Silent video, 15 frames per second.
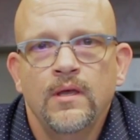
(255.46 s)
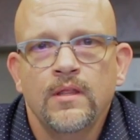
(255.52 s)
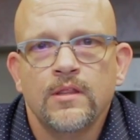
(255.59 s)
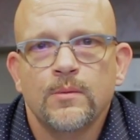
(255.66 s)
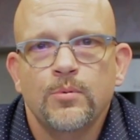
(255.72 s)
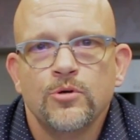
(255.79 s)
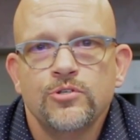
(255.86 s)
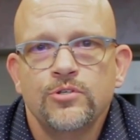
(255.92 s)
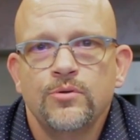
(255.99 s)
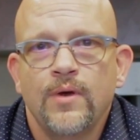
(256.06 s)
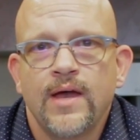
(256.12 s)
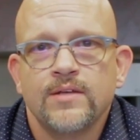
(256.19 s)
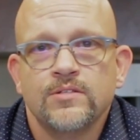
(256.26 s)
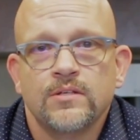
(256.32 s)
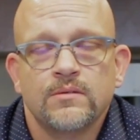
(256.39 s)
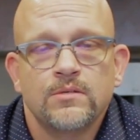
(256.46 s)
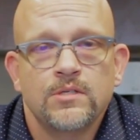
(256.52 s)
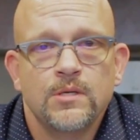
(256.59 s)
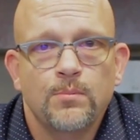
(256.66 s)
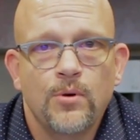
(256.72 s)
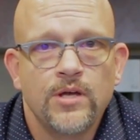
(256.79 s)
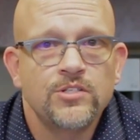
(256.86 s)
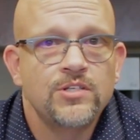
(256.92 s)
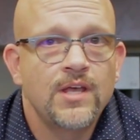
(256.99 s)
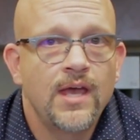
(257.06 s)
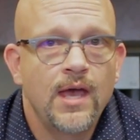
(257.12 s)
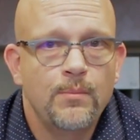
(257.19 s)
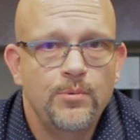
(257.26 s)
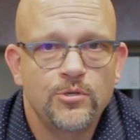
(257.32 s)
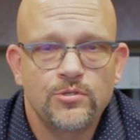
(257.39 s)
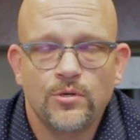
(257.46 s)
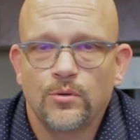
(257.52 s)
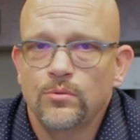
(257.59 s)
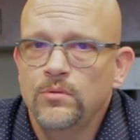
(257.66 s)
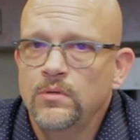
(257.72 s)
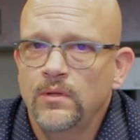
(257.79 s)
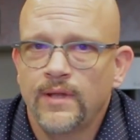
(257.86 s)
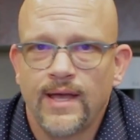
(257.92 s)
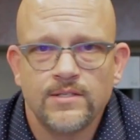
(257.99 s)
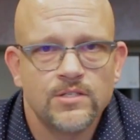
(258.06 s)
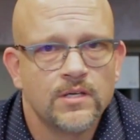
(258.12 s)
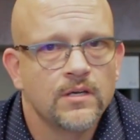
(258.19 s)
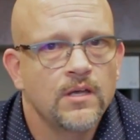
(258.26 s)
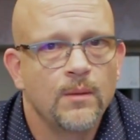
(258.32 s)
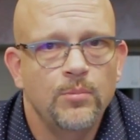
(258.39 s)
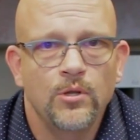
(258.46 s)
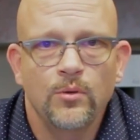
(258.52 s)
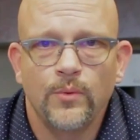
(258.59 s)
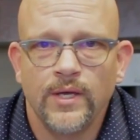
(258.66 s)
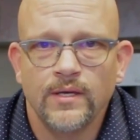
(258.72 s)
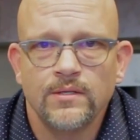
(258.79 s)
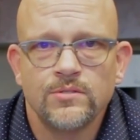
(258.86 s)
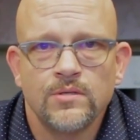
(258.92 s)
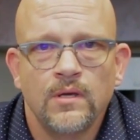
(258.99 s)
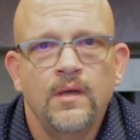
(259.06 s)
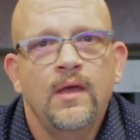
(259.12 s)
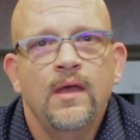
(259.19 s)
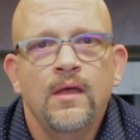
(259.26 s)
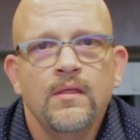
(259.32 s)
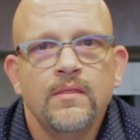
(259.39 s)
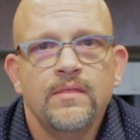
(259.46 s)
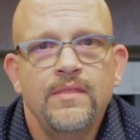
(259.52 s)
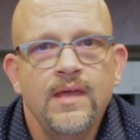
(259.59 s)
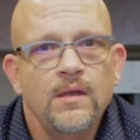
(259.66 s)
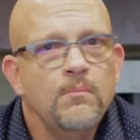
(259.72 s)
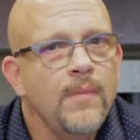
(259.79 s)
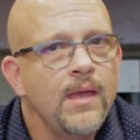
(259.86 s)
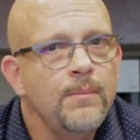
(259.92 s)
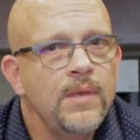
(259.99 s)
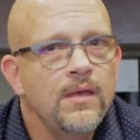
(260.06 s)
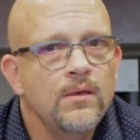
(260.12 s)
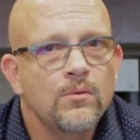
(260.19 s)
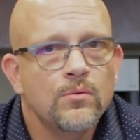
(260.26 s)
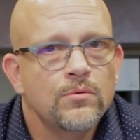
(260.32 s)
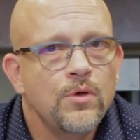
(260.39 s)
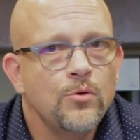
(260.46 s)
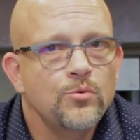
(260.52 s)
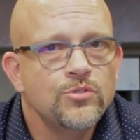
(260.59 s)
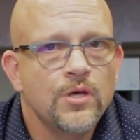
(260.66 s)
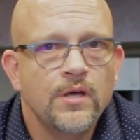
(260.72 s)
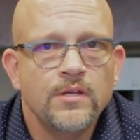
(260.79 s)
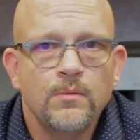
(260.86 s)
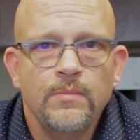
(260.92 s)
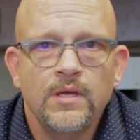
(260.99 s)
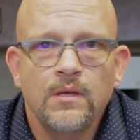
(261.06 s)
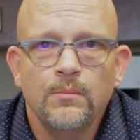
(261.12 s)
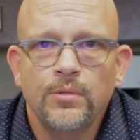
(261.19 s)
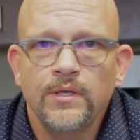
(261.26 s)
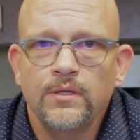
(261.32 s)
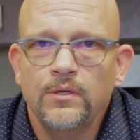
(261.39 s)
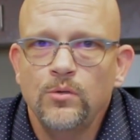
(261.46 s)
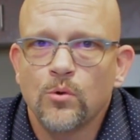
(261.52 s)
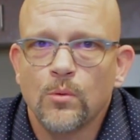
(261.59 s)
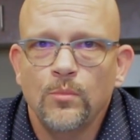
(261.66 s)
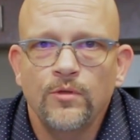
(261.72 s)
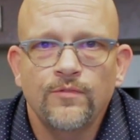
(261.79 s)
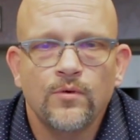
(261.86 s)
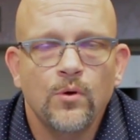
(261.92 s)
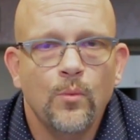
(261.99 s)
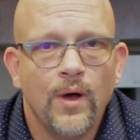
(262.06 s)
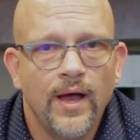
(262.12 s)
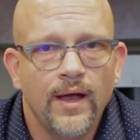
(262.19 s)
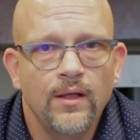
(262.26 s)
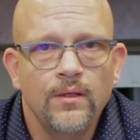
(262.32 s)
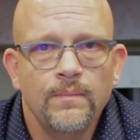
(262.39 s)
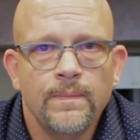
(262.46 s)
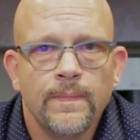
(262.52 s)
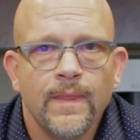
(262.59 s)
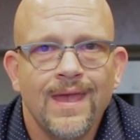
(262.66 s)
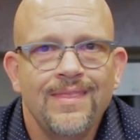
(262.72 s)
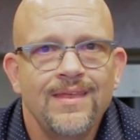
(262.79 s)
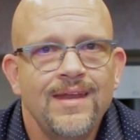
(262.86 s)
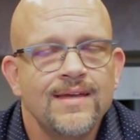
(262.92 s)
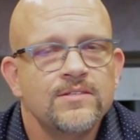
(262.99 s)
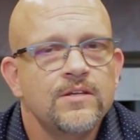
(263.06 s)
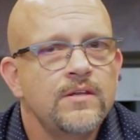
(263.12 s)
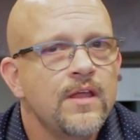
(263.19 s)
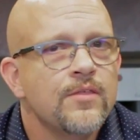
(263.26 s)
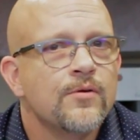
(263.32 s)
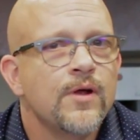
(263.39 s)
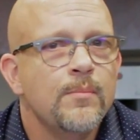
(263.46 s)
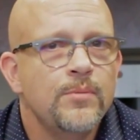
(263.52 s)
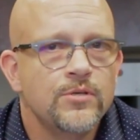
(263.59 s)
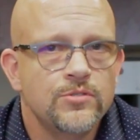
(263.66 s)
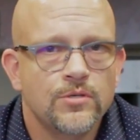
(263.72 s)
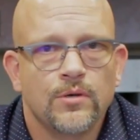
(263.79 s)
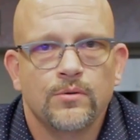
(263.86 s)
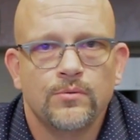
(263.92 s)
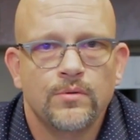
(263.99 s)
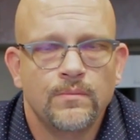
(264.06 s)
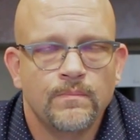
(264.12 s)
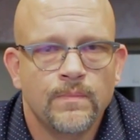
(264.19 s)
The person who has a depressed episode lasting a couple of weeks, then maybe goes on to be completely normal for a while, and then has another episode.